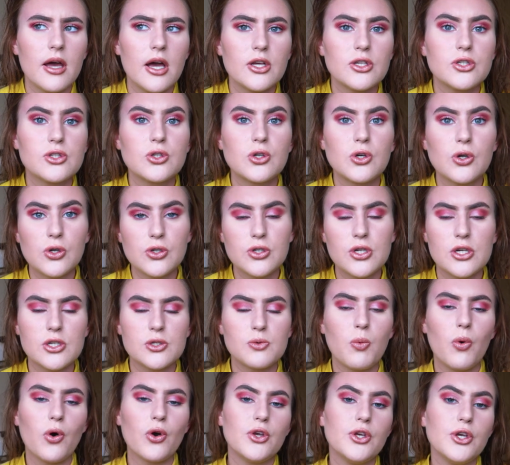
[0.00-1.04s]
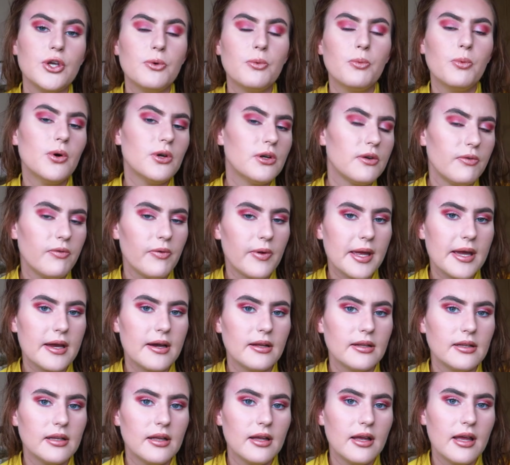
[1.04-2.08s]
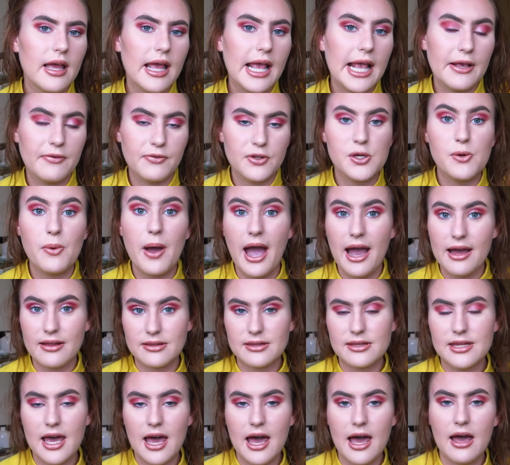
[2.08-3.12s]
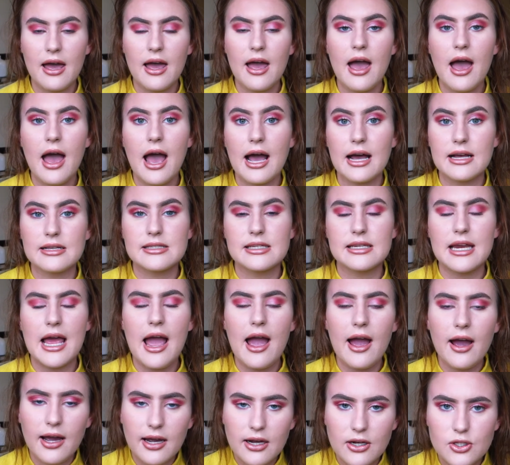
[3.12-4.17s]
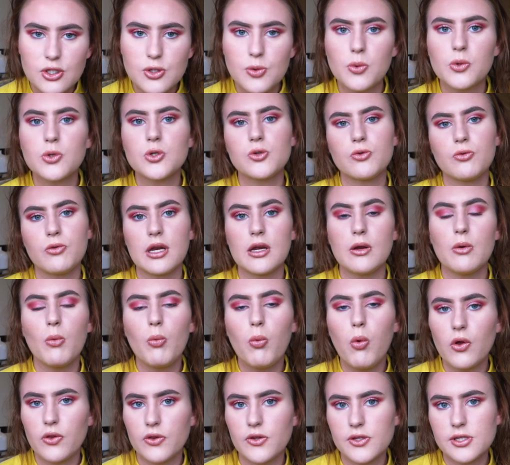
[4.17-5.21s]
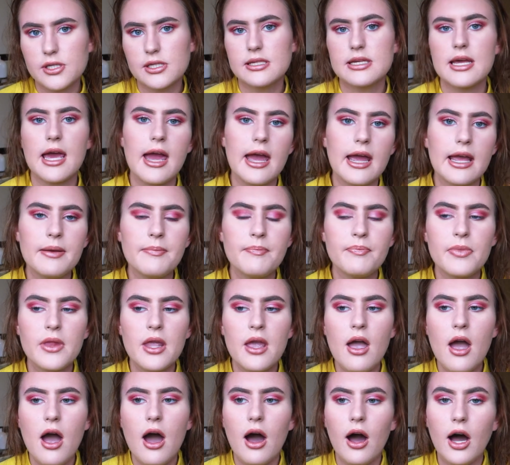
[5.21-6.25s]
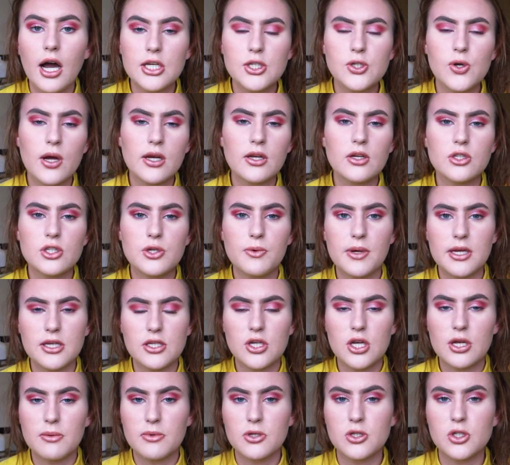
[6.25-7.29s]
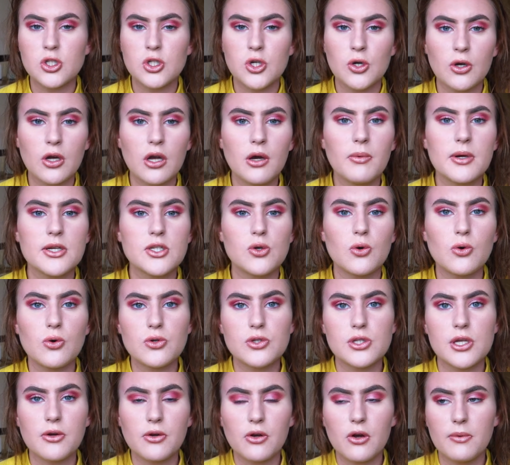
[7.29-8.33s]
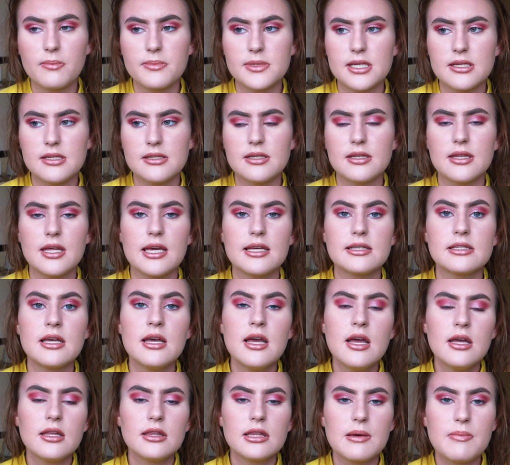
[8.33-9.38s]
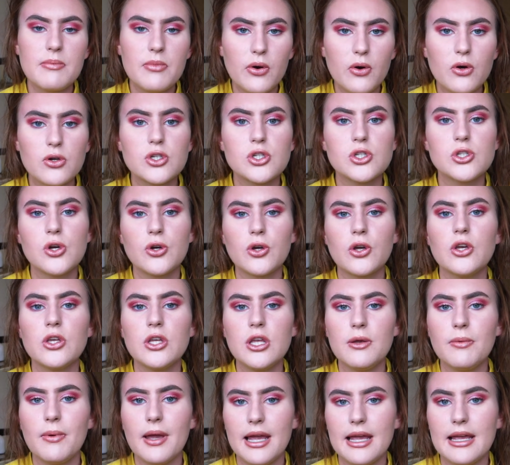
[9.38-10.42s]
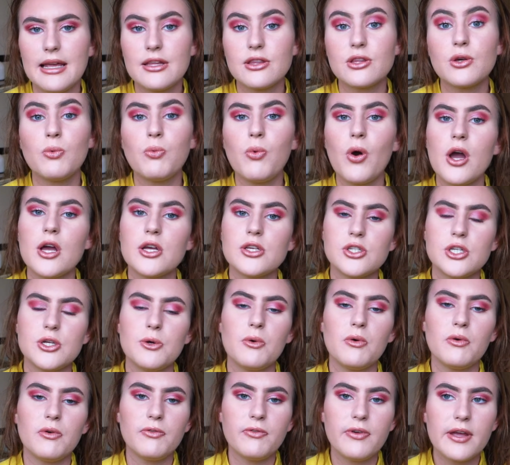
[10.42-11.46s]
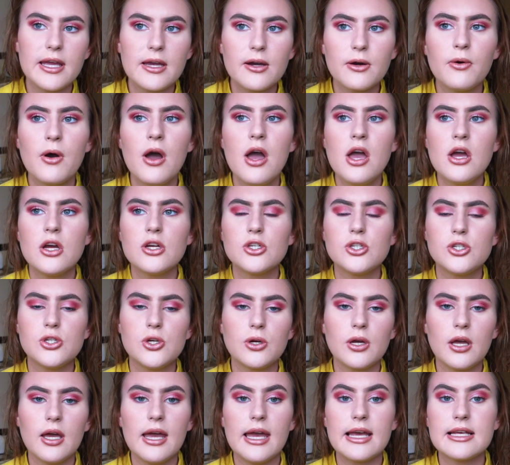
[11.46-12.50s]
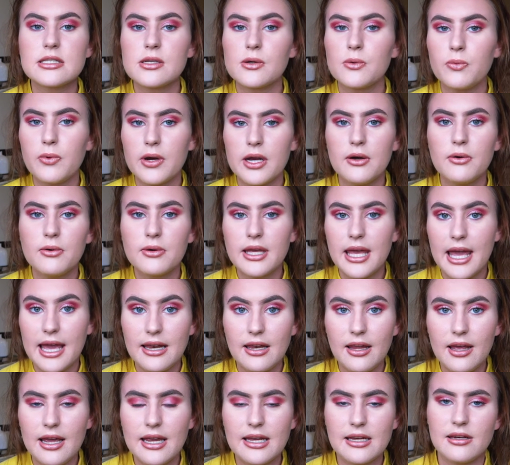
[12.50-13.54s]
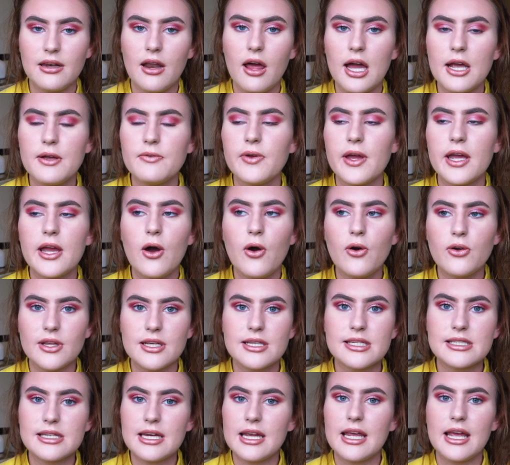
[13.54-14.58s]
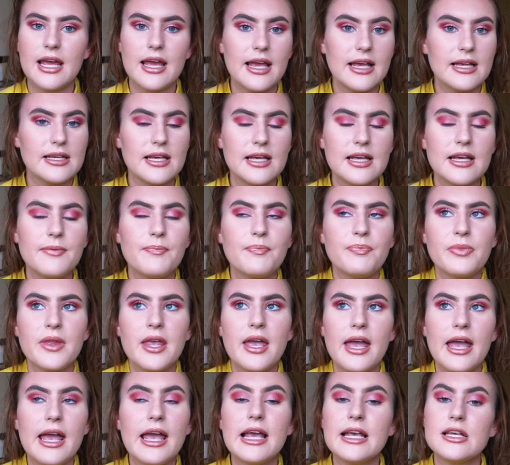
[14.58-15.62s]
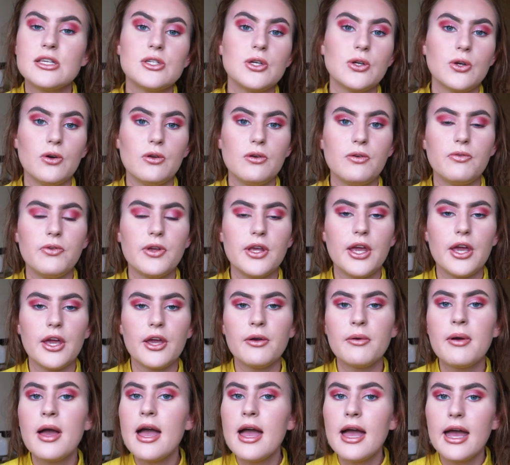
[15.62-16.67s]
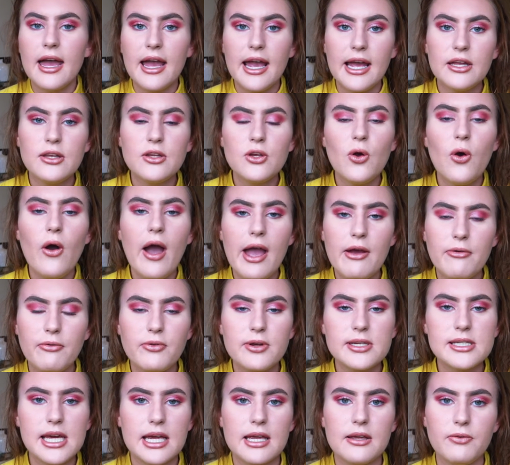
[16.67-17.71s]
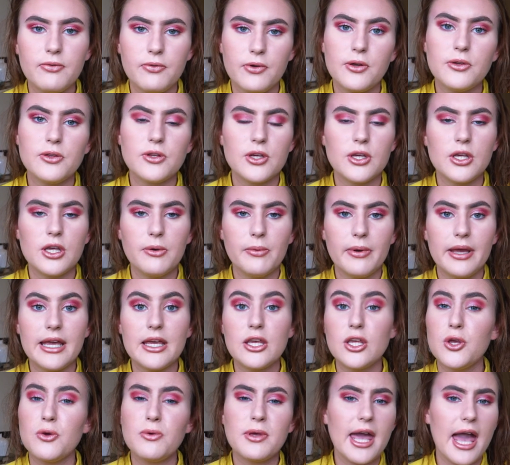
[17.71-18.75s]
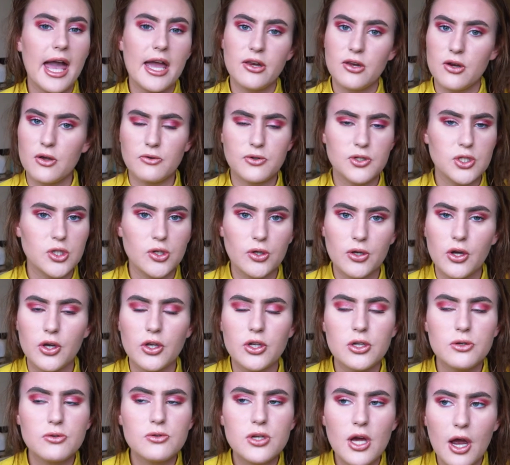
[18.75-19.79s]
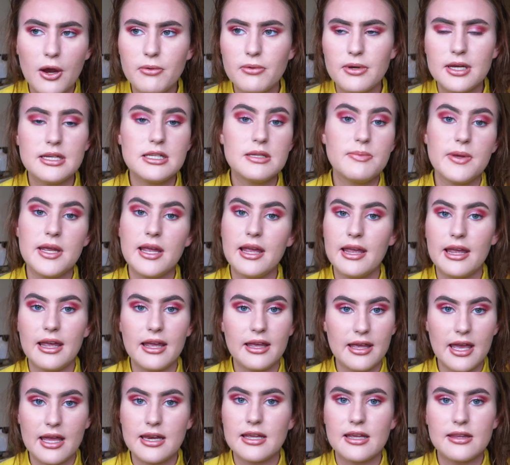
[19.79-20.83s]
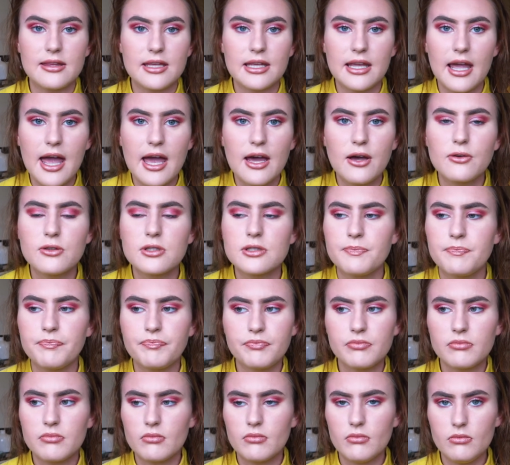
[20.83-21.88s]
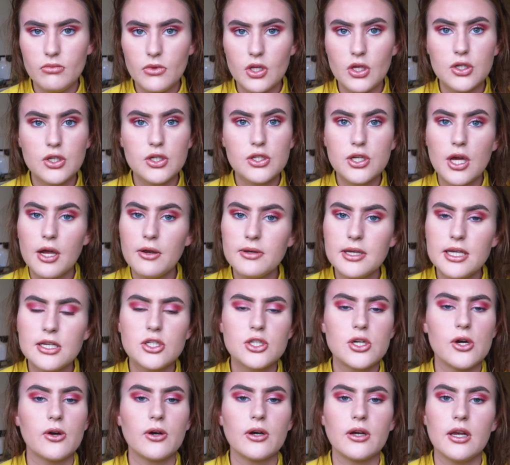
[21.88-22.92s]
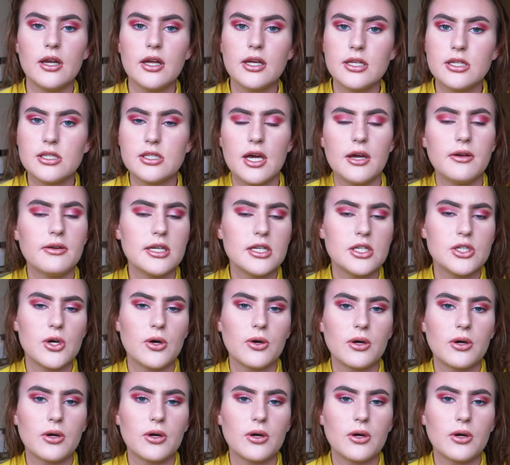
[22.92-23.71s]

as good as what you would feel if you had that as an actual treat once a day. I try not to eat too much sugar, which also comes into this. The more sugar you eat, the worse you'll feel. Sugar is a real killer in life. It honestly, it, it isn't good for you. In your everyday food that you eat, you get enough sugar. You don't need to be eating anything else. You don't need chocolate. You don't need